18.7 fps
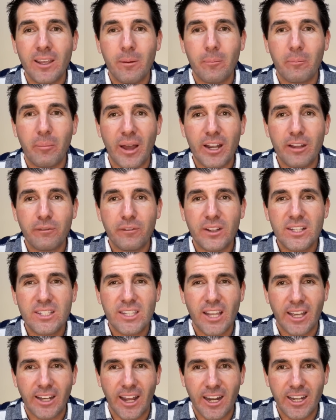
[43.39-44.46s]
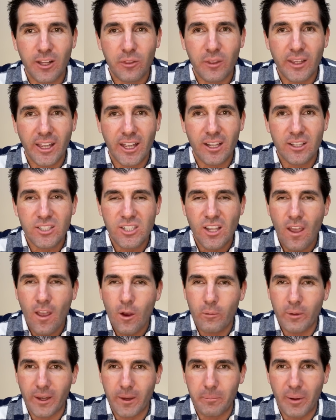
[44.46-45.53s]
benefits, and anything else
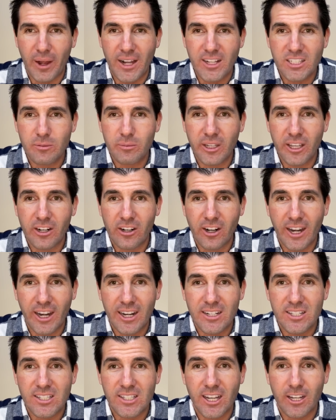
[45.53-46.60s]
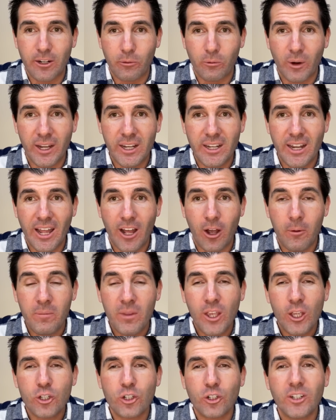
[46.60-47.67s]
we can possibly get our hands on right now
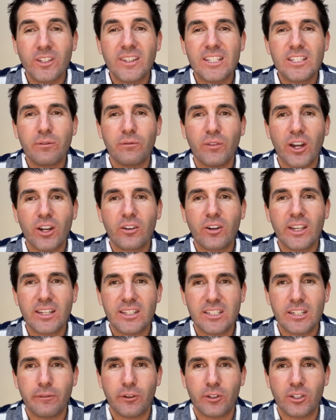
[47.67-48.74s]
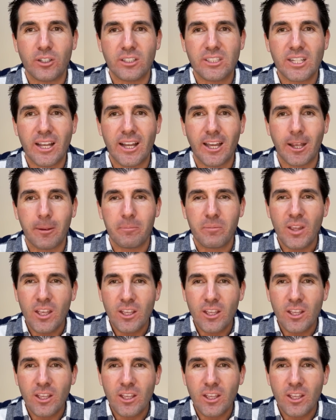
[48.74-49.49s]
during this very difficult time.